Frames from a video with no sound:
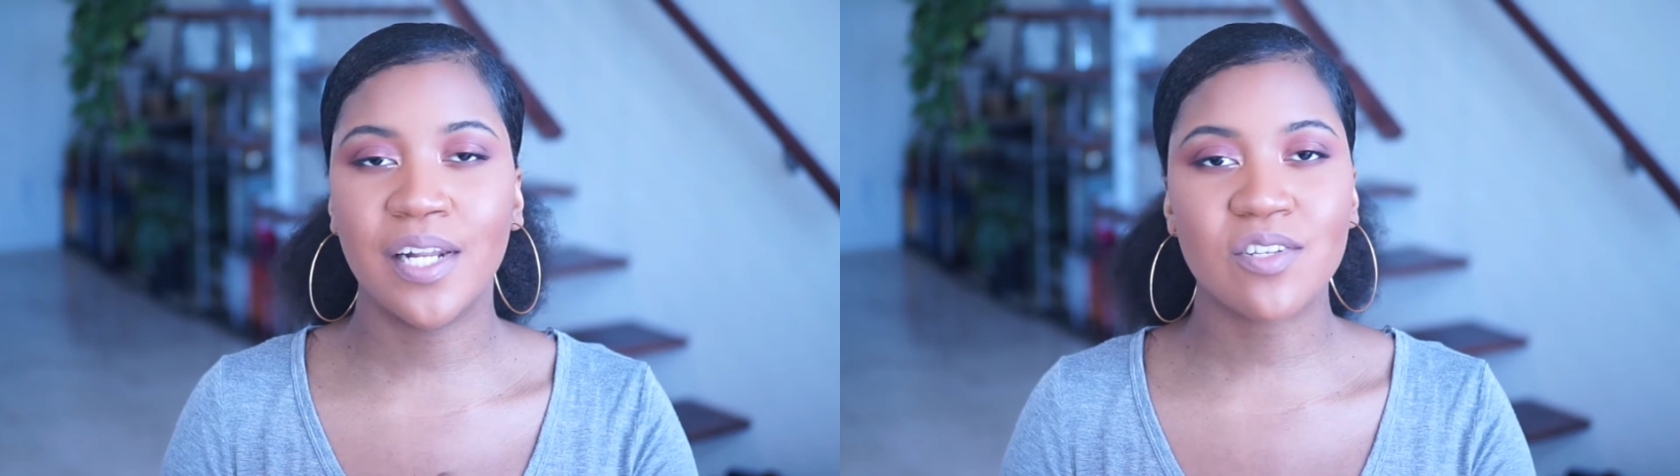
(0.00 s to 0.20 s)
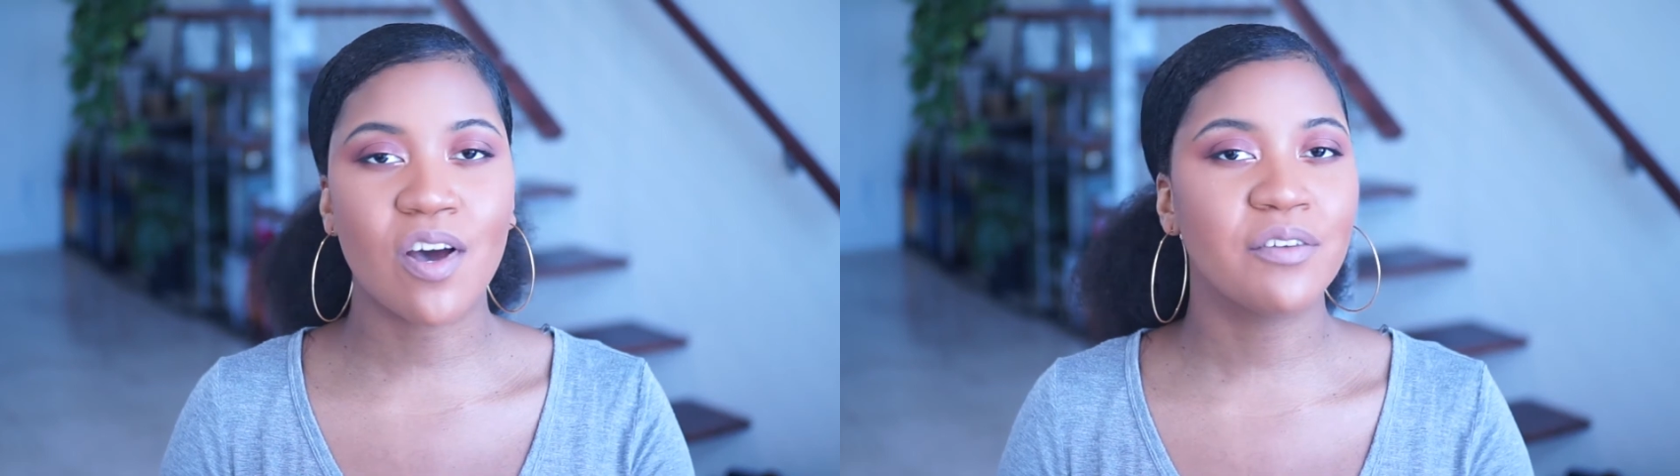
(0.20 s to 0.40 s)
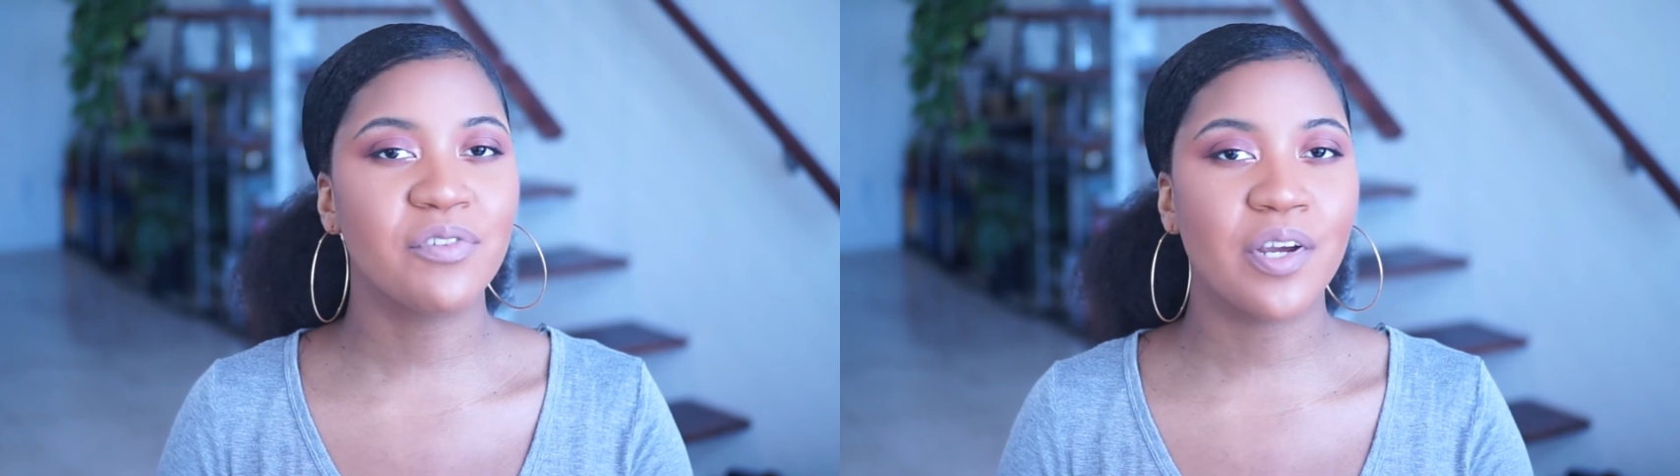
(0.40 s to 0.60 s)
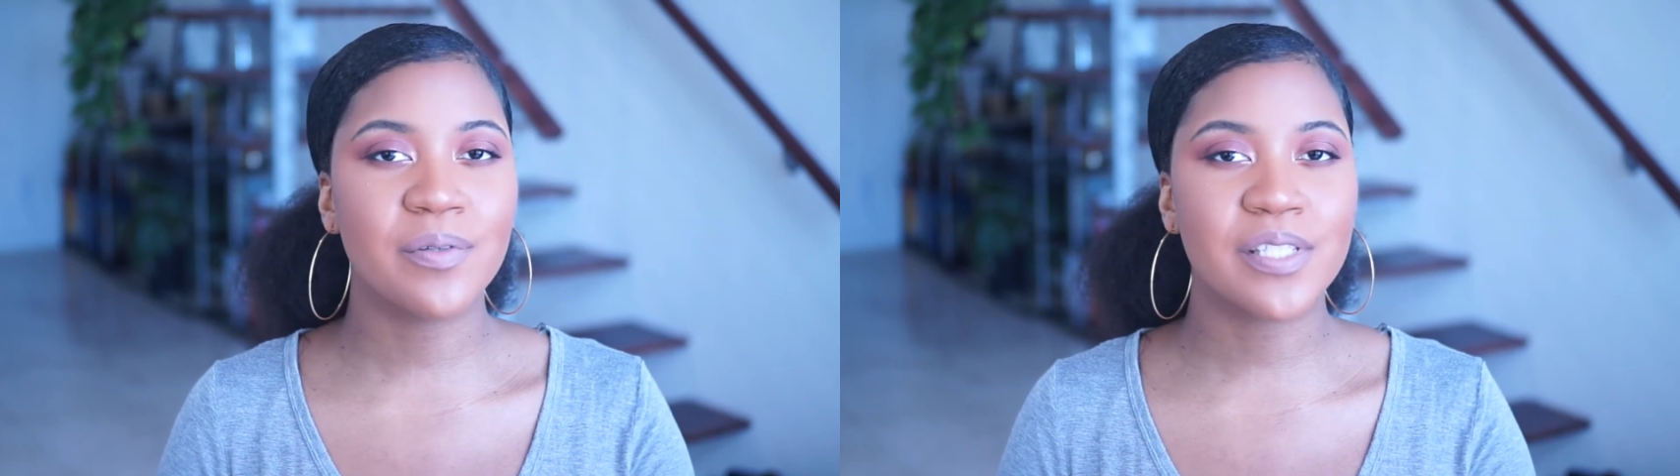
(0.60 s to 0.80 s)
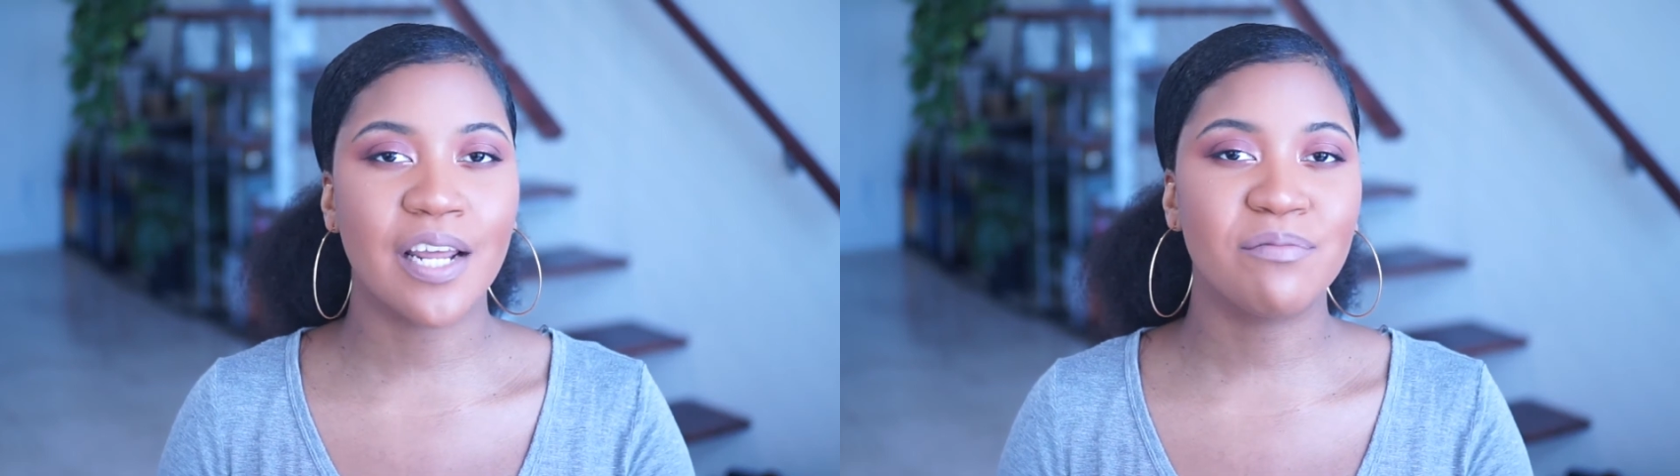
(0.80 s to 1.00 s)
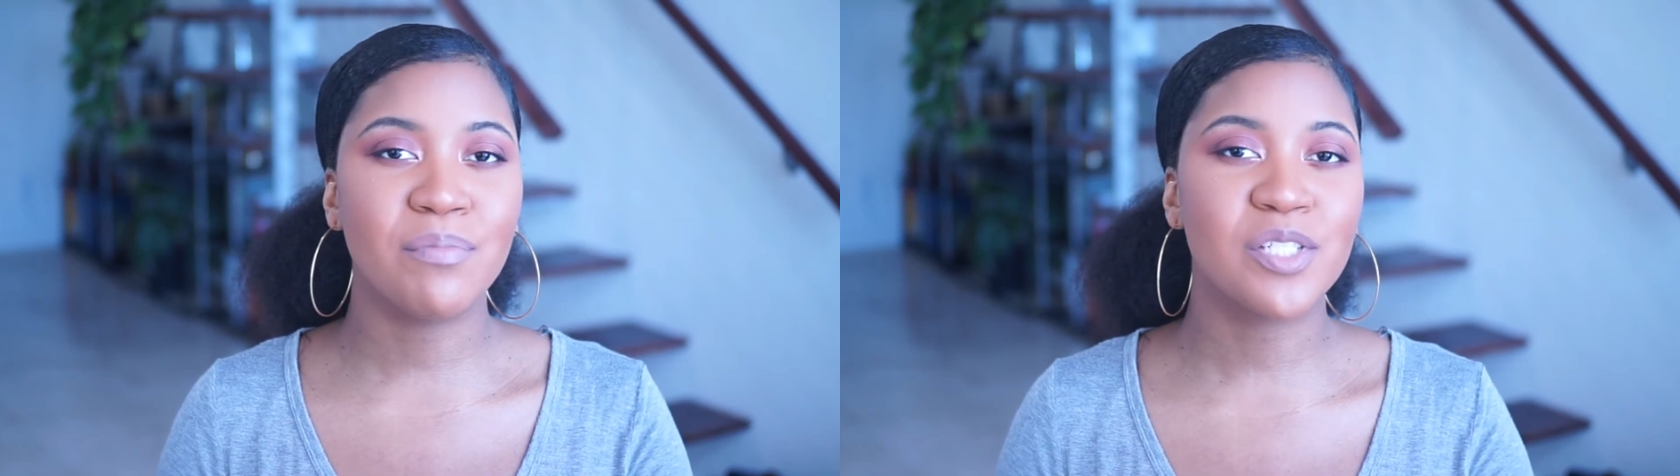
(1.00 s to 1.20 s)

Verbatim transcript: And it's on a fragrance that I've